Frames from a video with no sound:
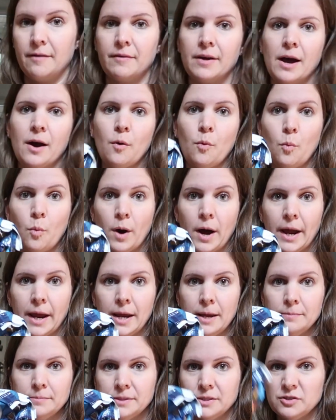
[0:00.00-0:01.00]
I've got
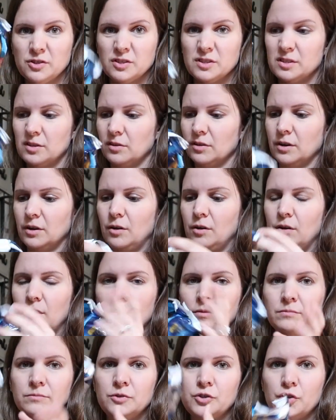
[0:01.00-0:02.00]
wipes, just a
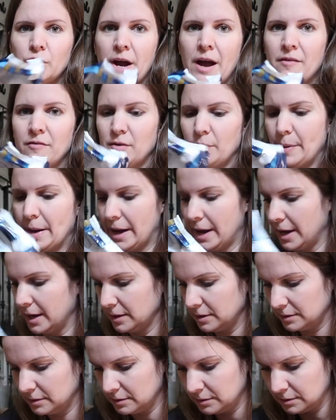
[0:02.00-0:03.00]
little travel
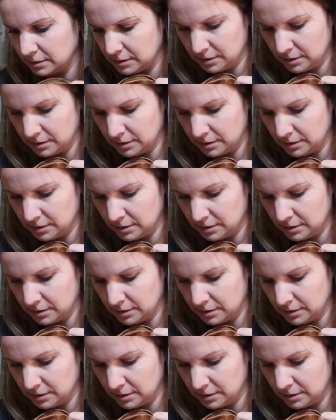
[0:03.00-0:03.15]
pack.